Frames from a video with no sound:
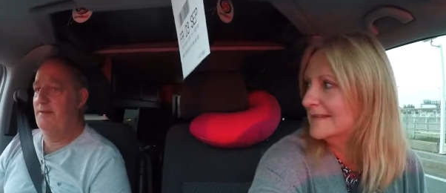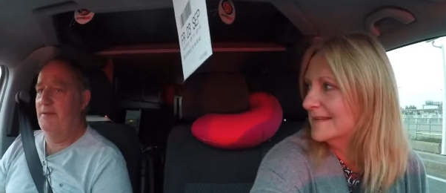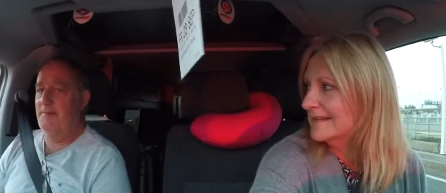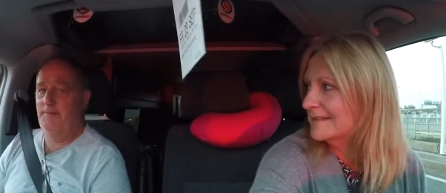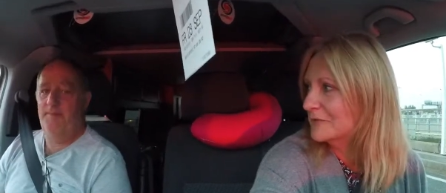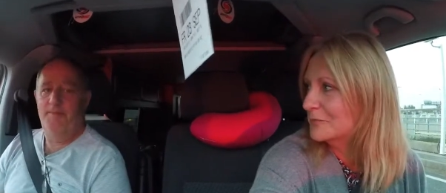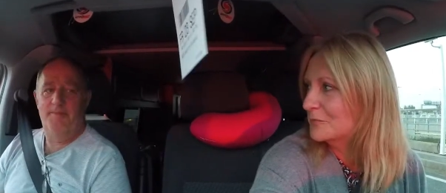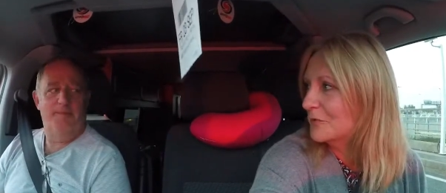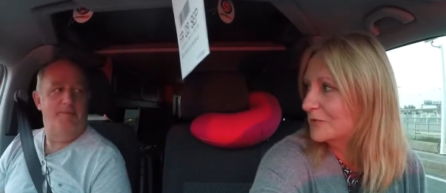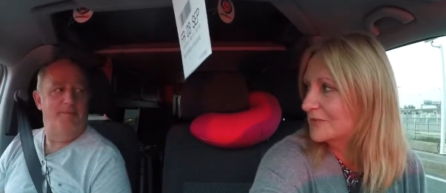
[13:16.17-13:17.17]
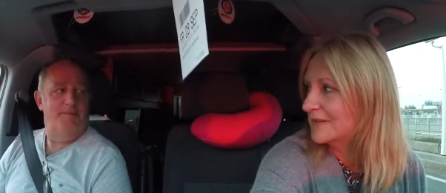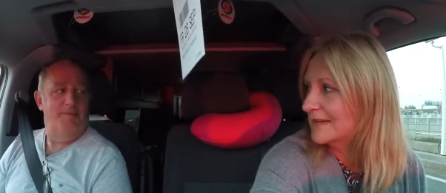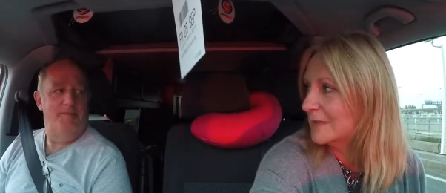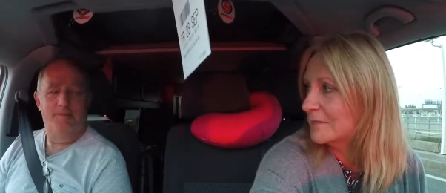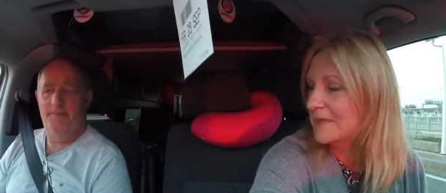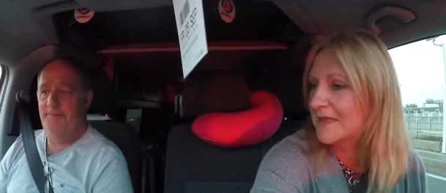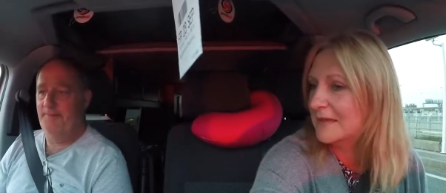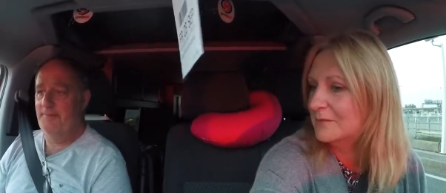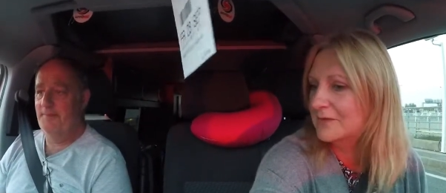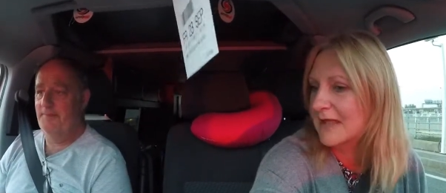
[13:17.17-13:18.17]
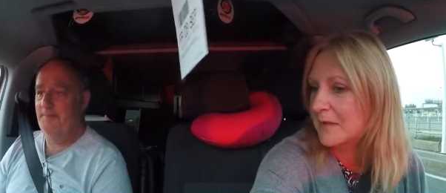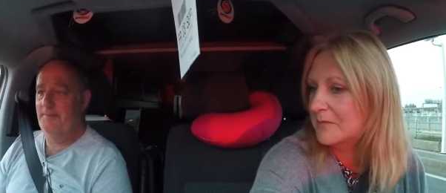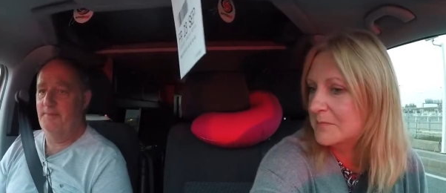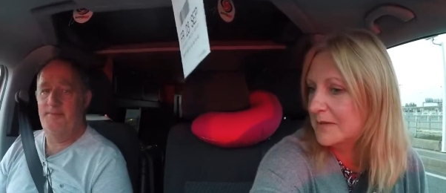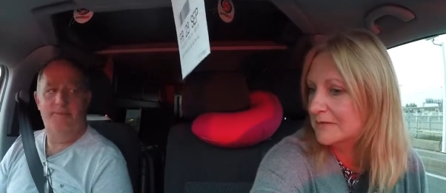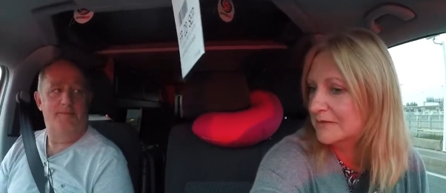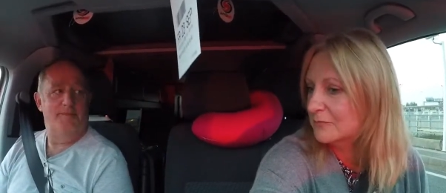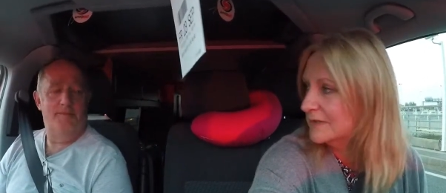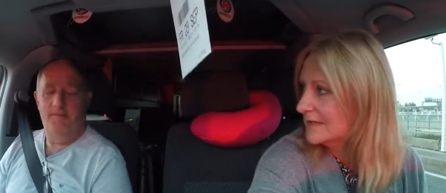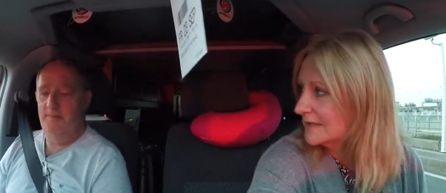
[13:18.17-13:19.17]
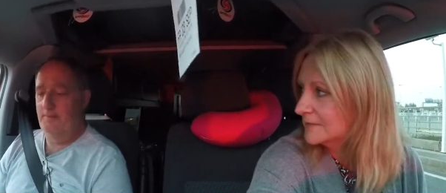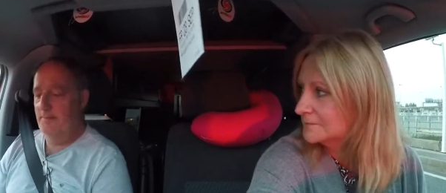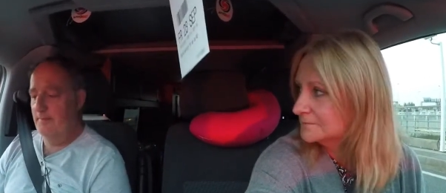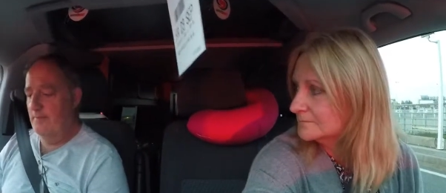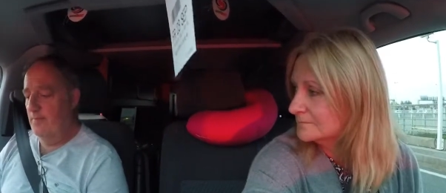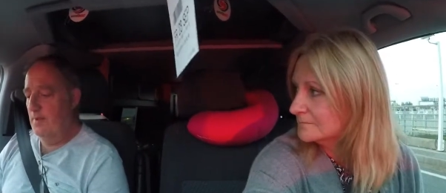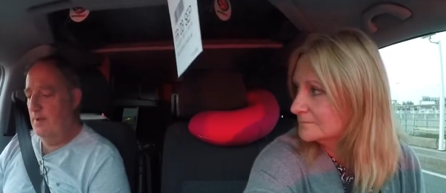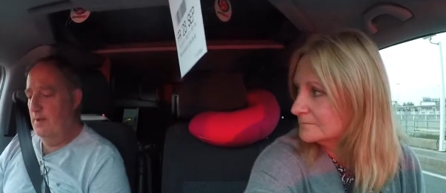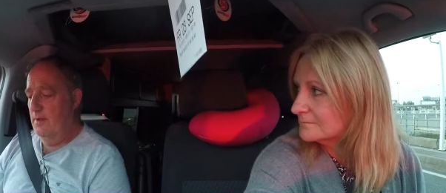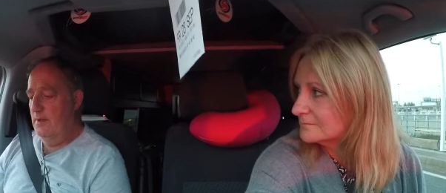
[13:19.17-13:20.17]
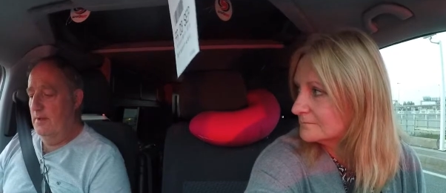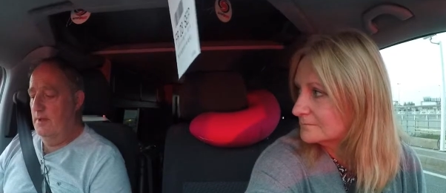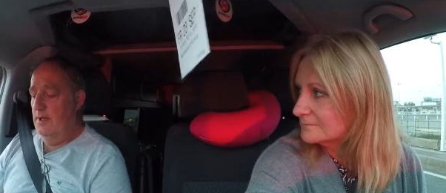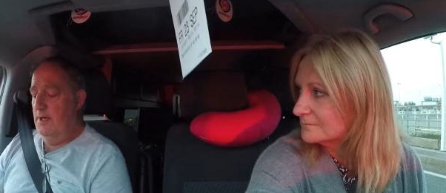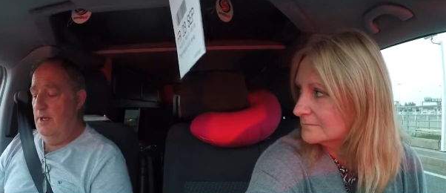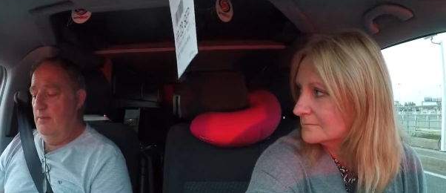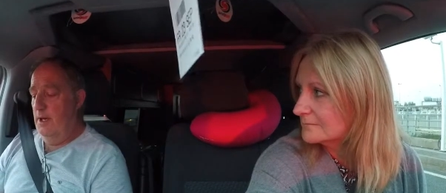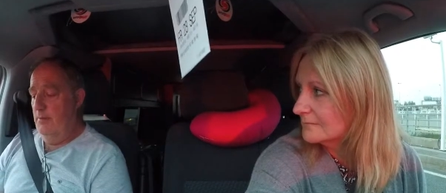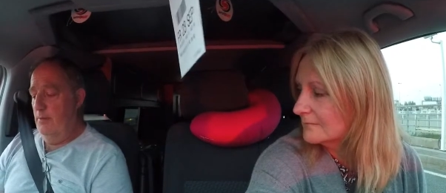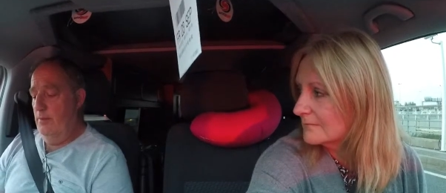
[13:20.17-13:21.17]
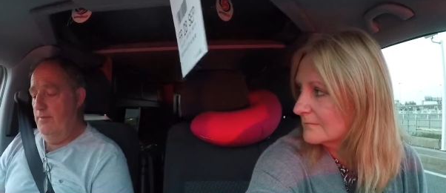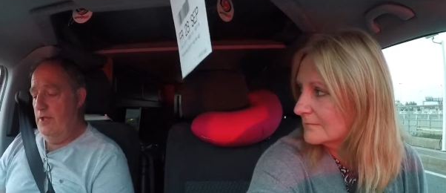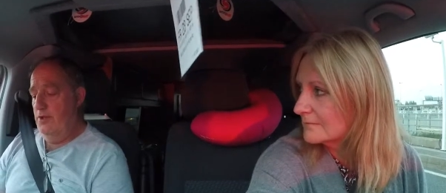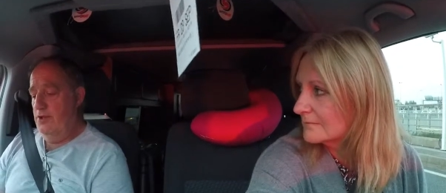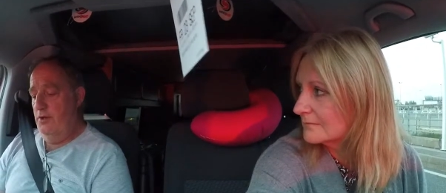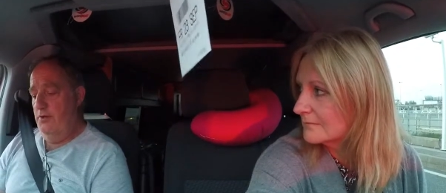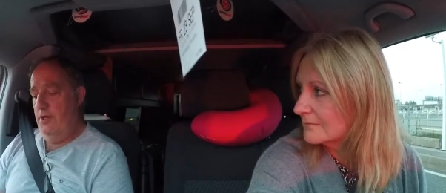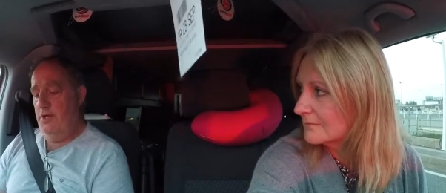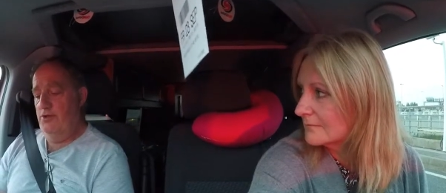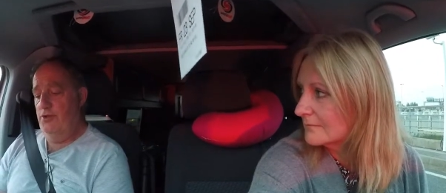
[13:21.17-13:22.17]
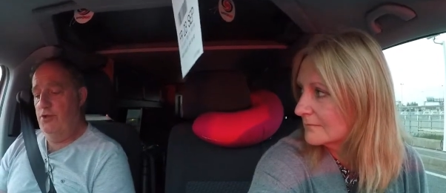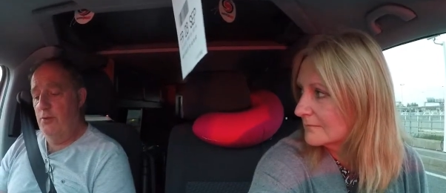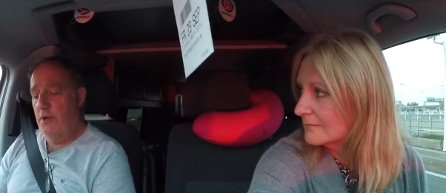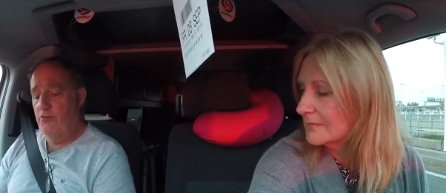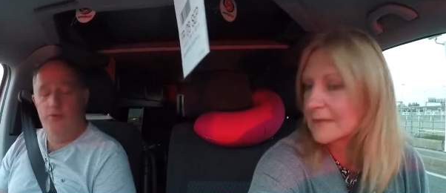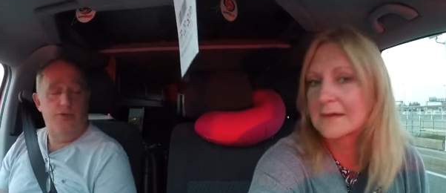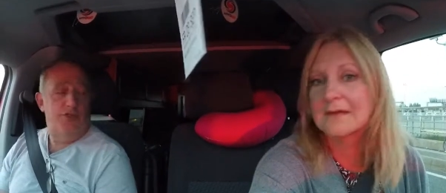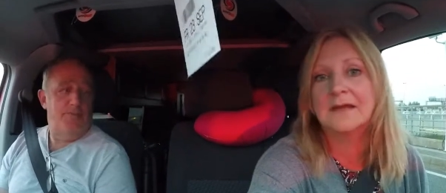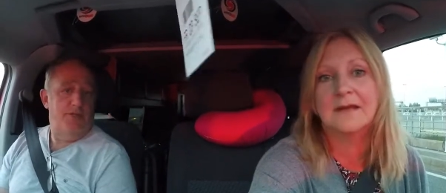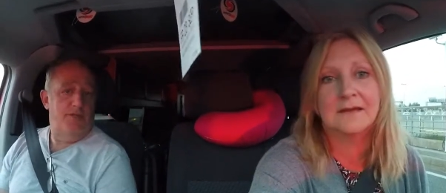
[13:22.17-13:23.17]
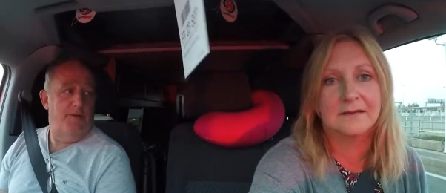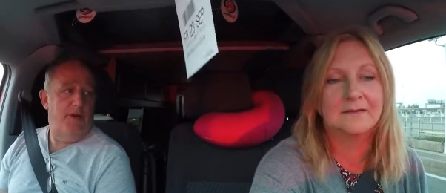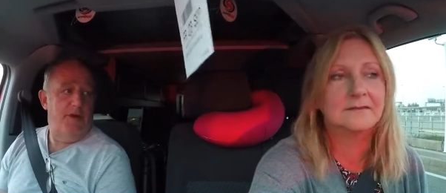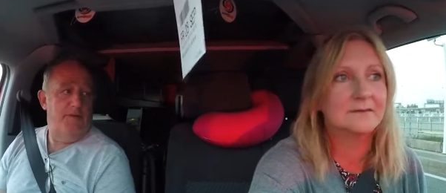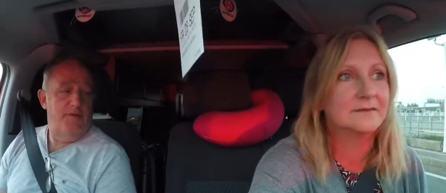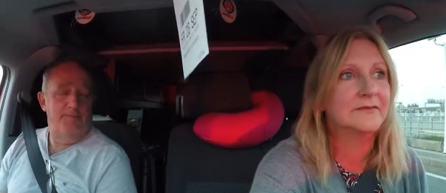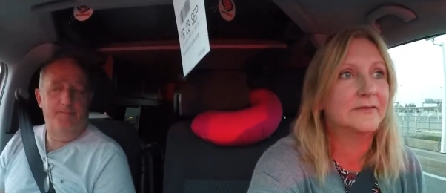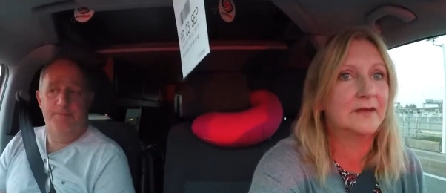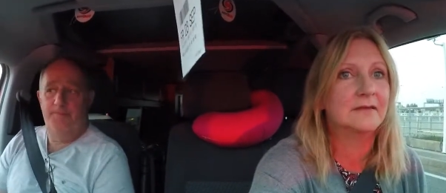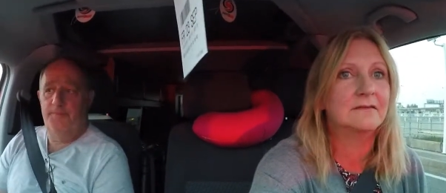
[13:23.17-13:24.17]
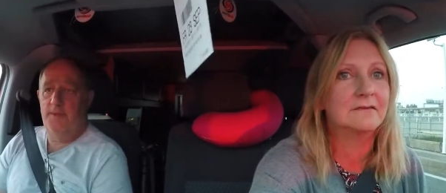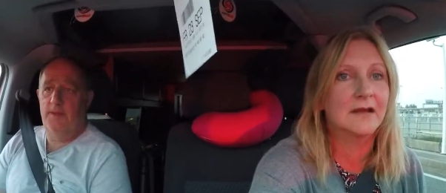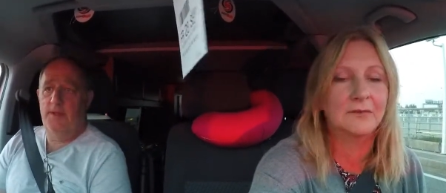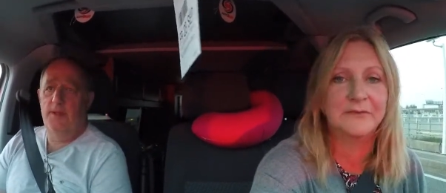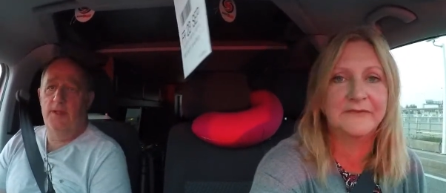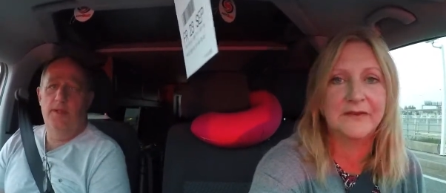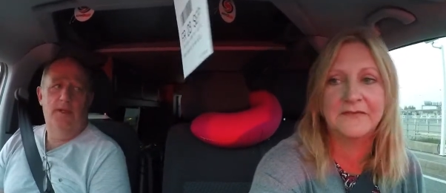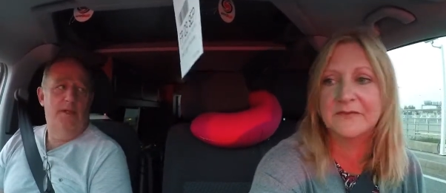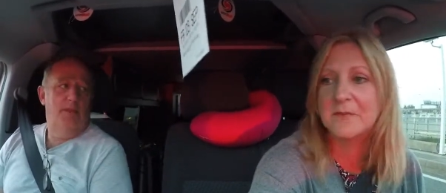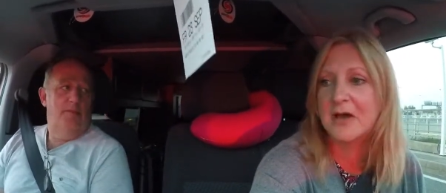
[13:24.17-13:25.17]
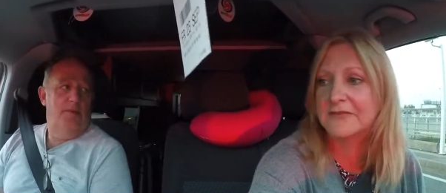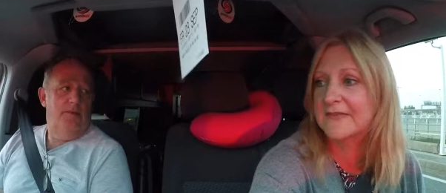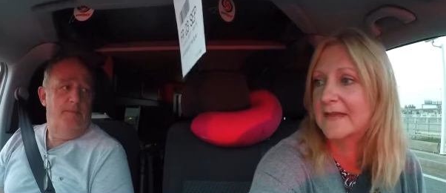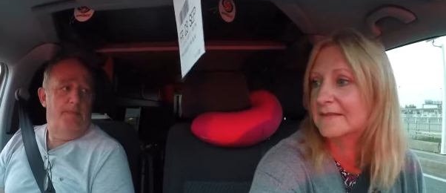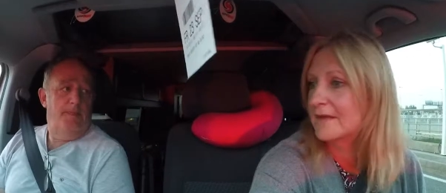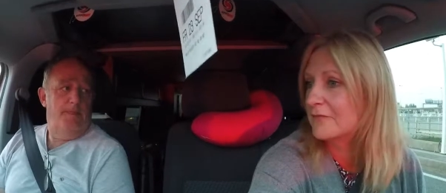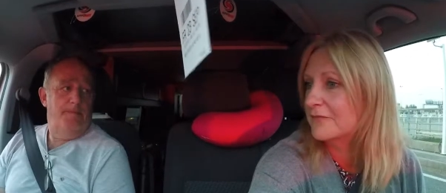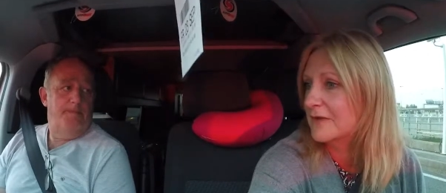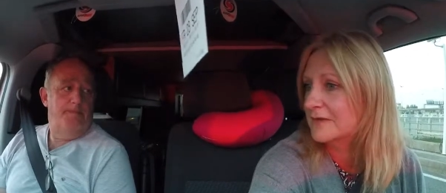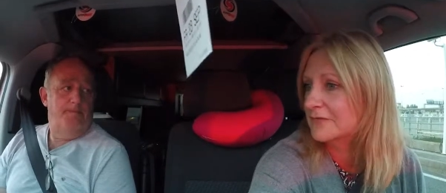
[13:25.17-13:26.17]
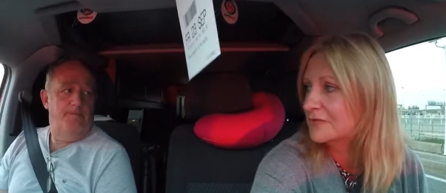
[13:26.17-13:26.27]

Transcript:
Speaker 1: It needs a good wash, doesn't it? But then, how many miles have we done?
Speaker 2: At the moment, we've done 2,275.
Speaker 1: Yeah. So we've done some miles, and that's our first